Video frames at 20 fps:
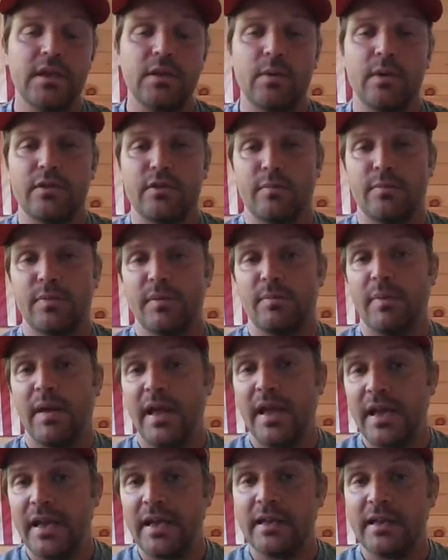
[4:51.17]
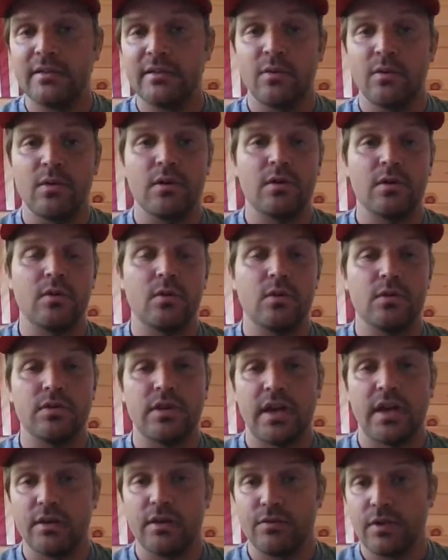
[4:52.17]
whether it be pain or
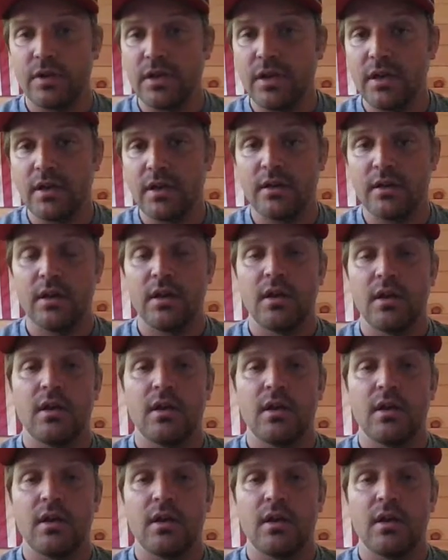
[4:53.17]
diarrhea,